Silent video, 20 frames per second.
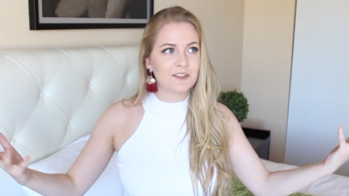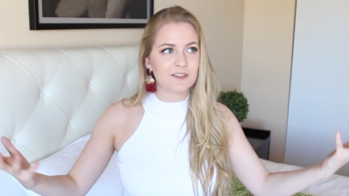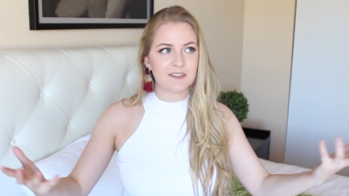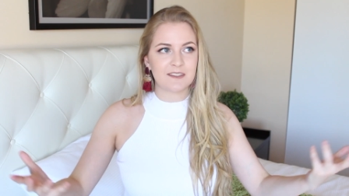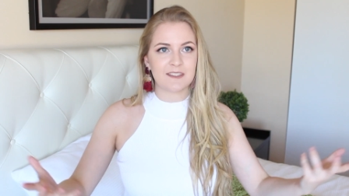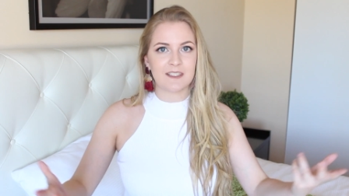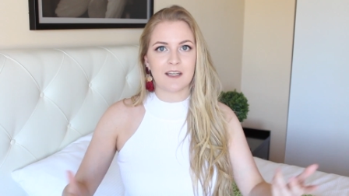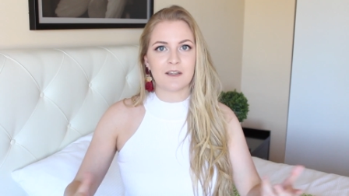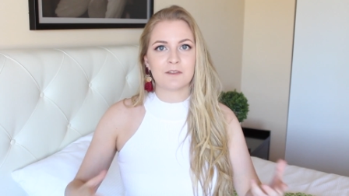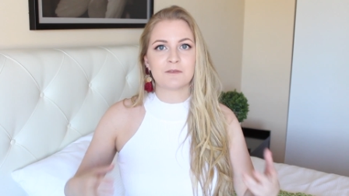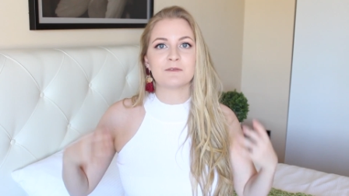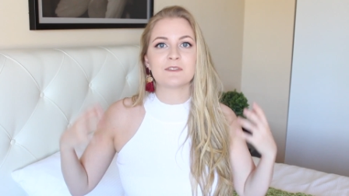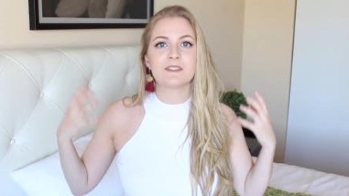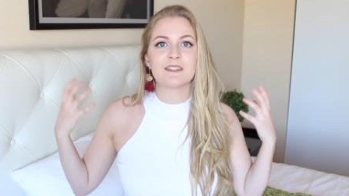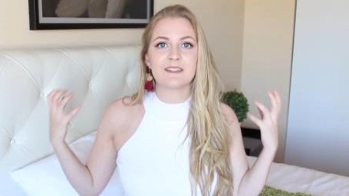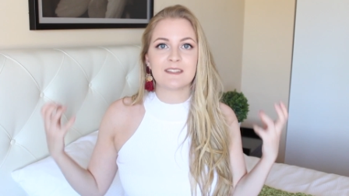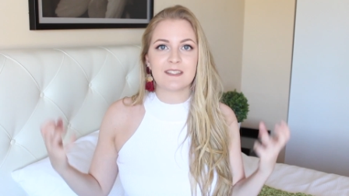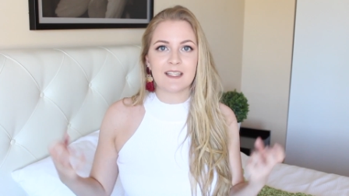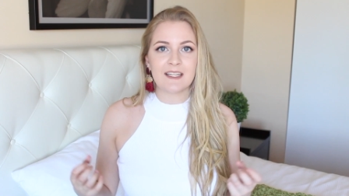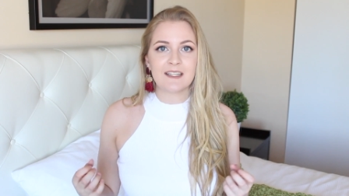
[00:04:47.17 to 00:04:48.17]
yourself with
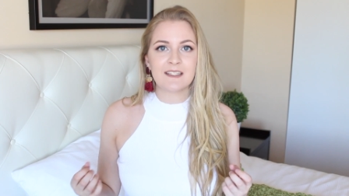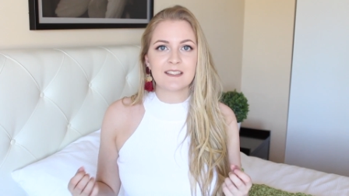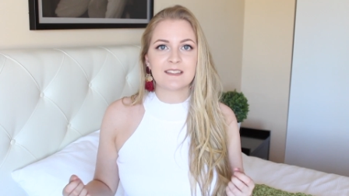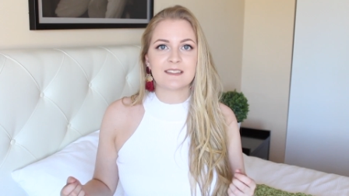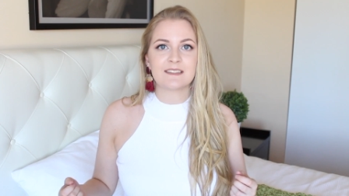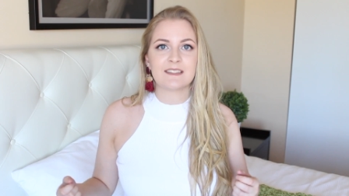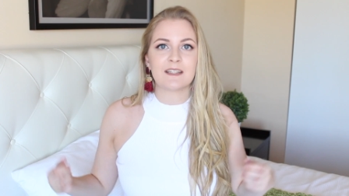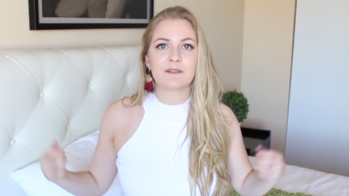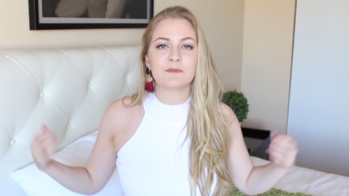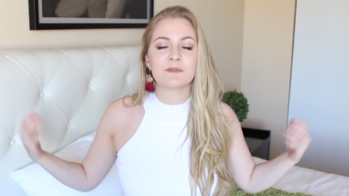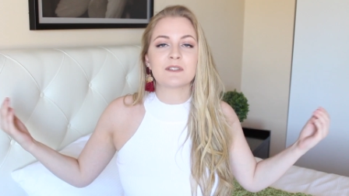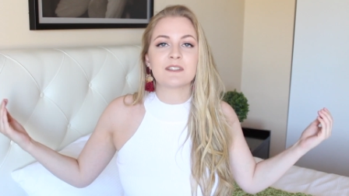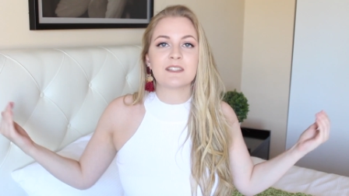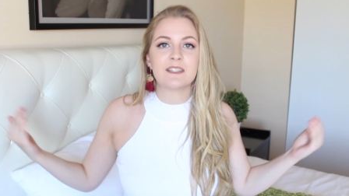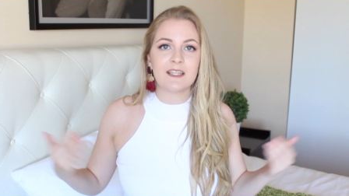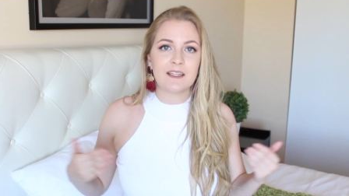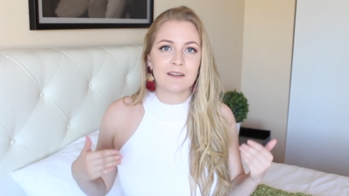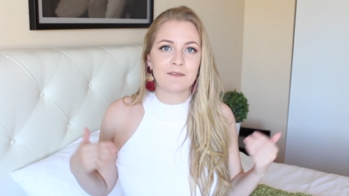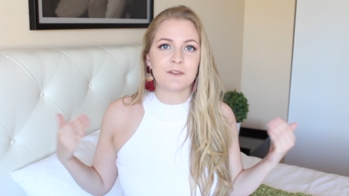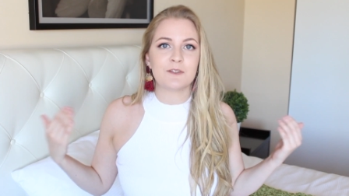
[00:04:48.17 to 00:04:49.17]
things that will
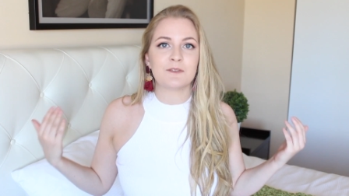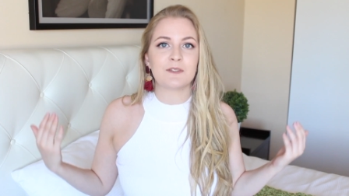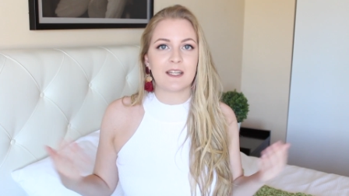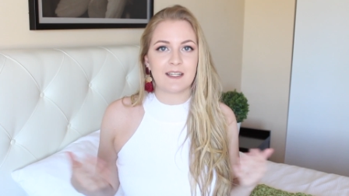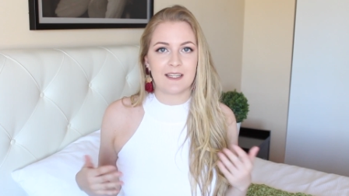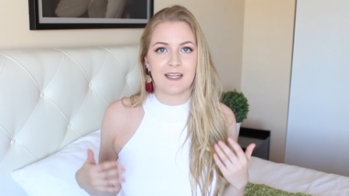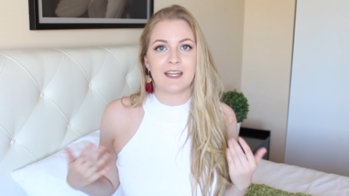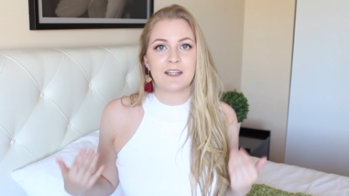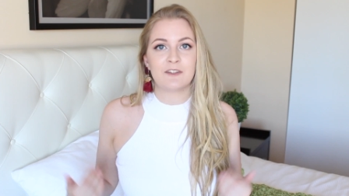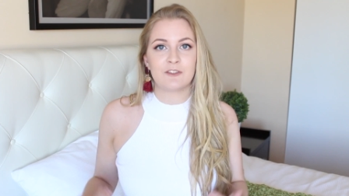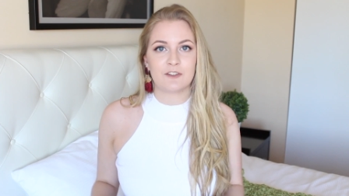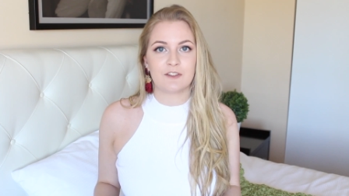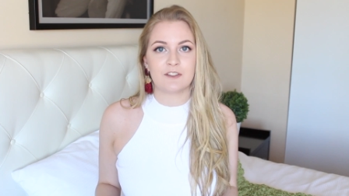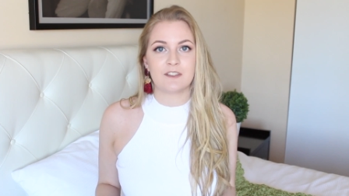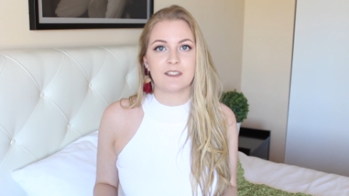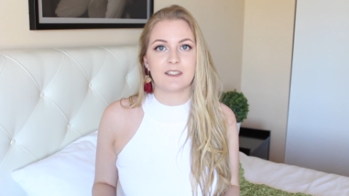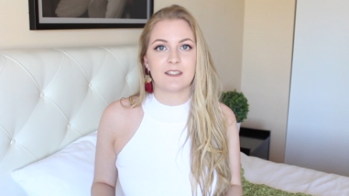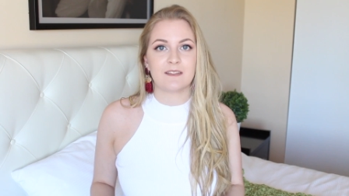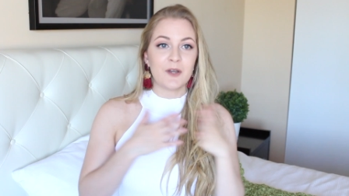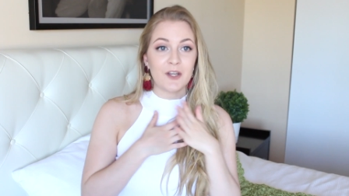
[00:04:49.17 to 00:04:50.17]
give you that energy.